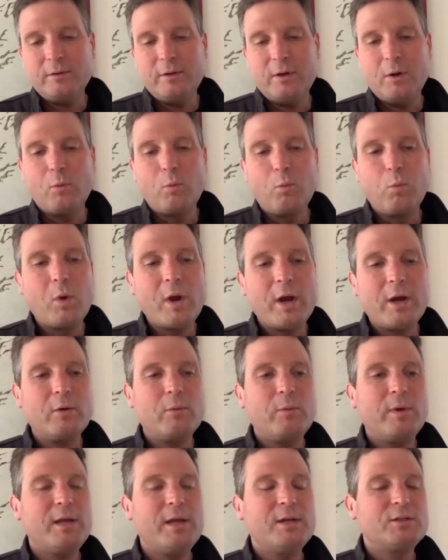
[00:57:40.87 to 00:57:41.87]
wear
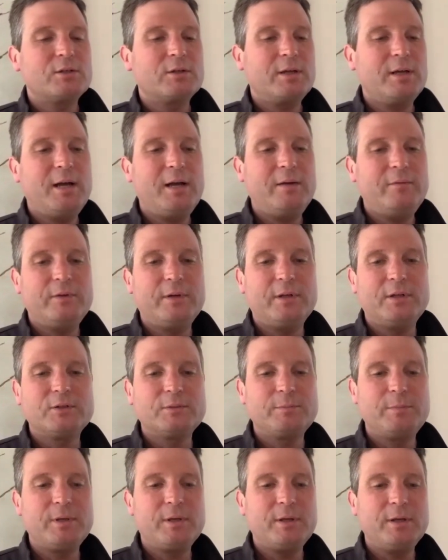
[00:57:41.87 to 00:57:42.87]
away at your
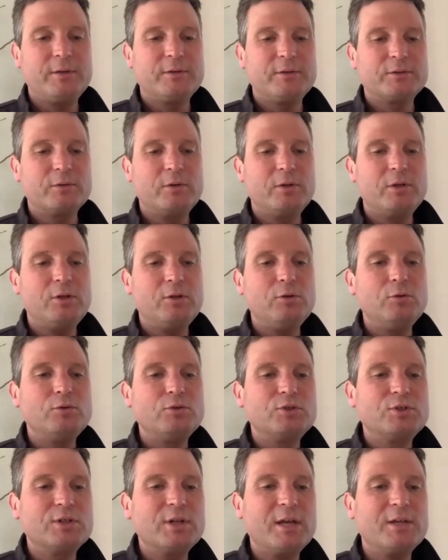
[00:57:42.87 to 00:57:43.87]
confidence, because you
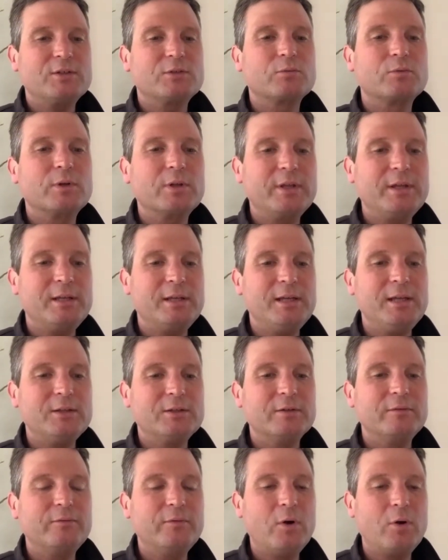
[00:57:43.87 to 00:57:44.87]
just really need
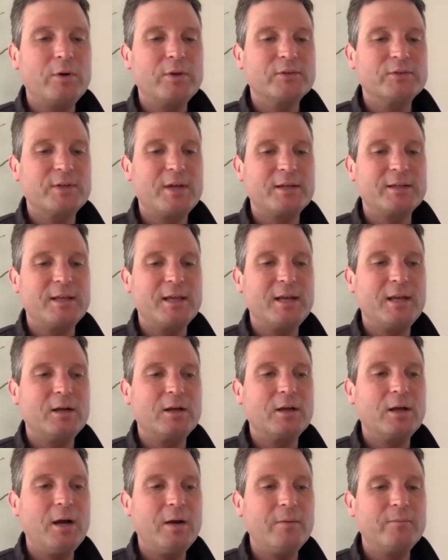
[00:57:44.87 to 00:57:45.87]
to focus on getting
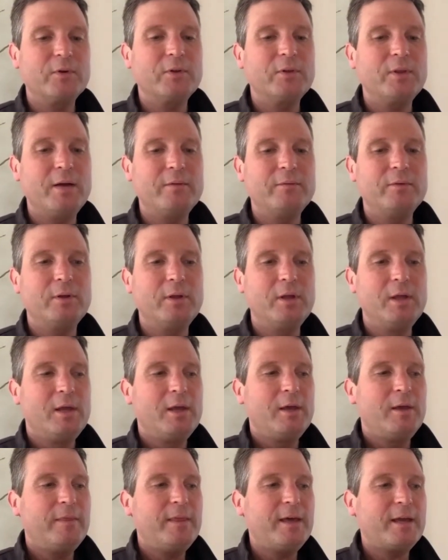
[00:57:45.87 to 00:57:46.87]
a comfort level
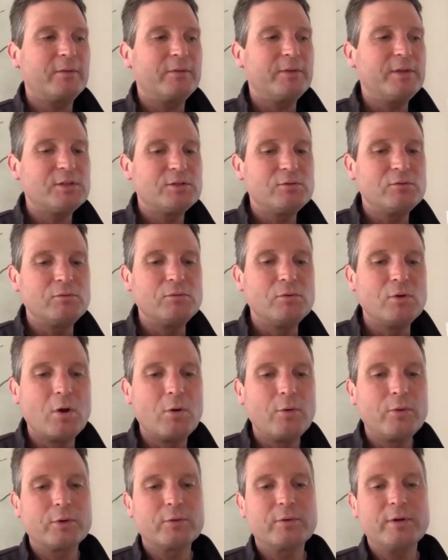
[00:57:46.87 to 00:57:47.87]
that at least you
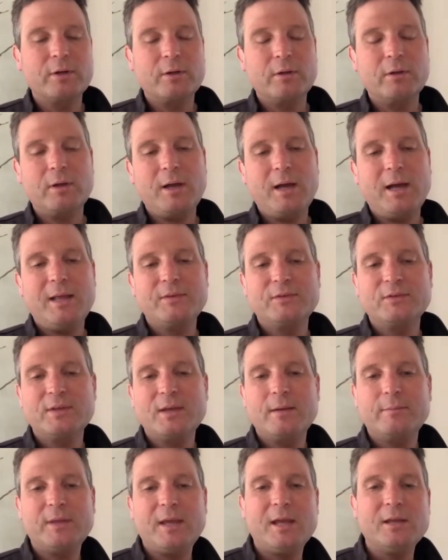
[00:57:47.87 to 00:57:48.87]
know the critical
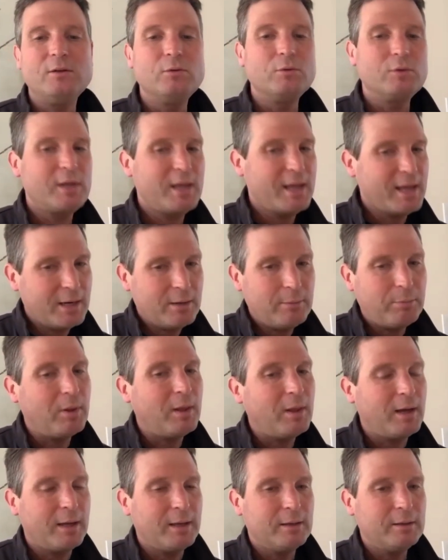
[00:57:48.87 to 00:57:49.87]
concept and you can
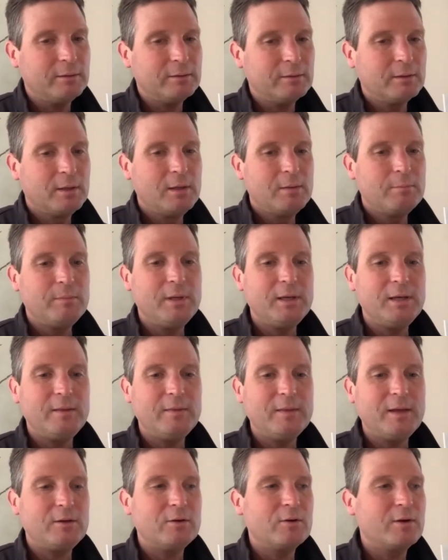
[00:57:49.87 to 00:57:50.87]
apply it,
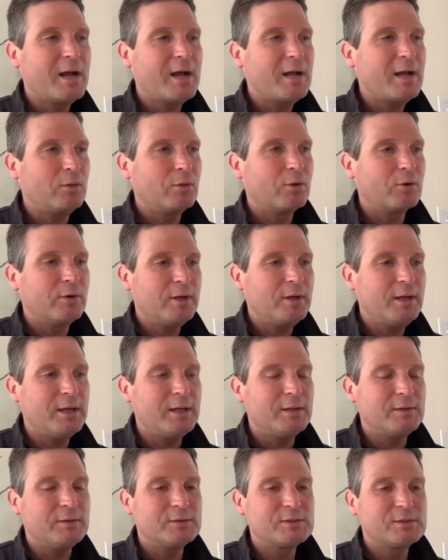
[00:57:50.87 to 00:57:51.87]
meaning that you're not learning
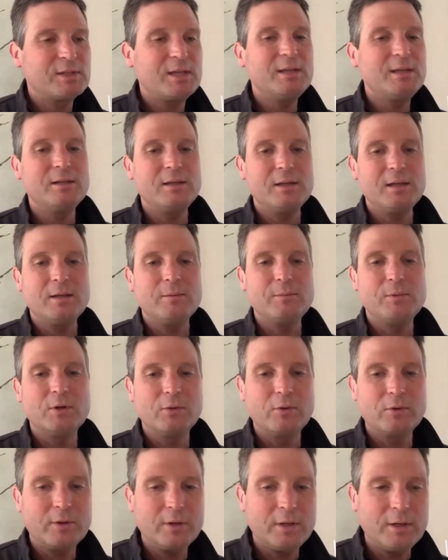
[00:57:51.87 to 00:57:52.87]
it skin deep,
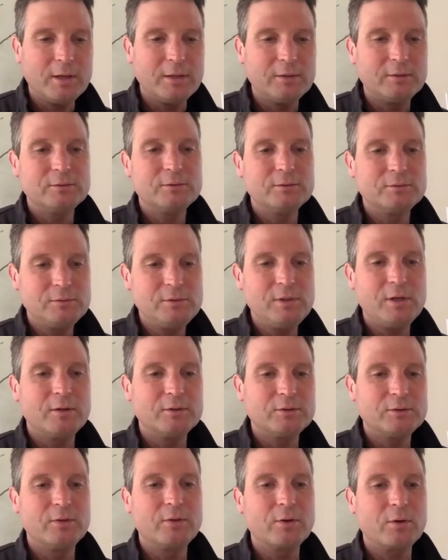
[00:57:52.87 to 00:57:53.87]
you're learning it, you
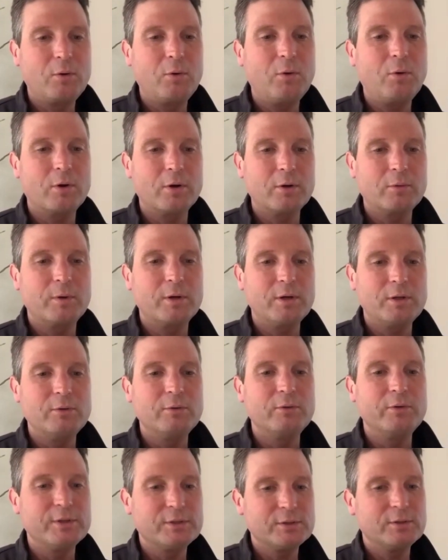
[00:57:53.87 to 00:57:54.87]
know, to the core where you
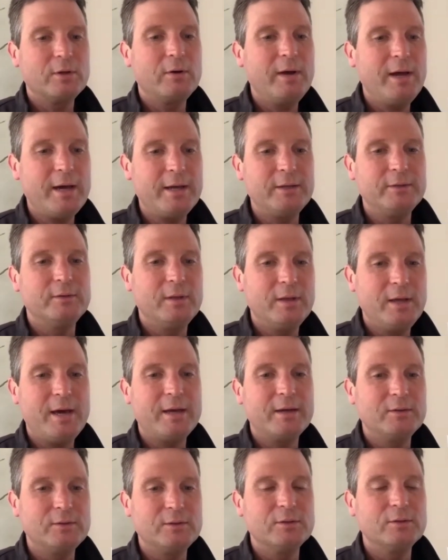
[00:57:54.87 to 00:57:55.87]
at least know how
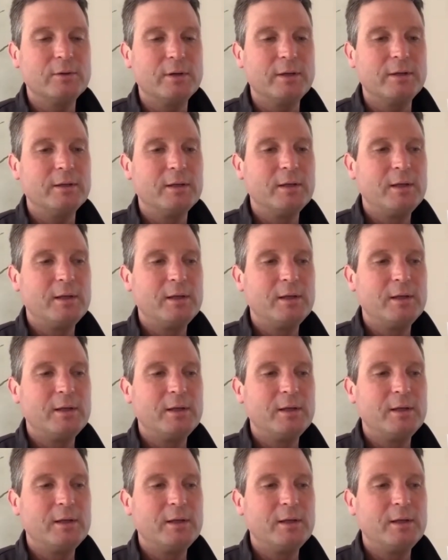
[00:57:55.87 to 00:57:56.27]
to do it.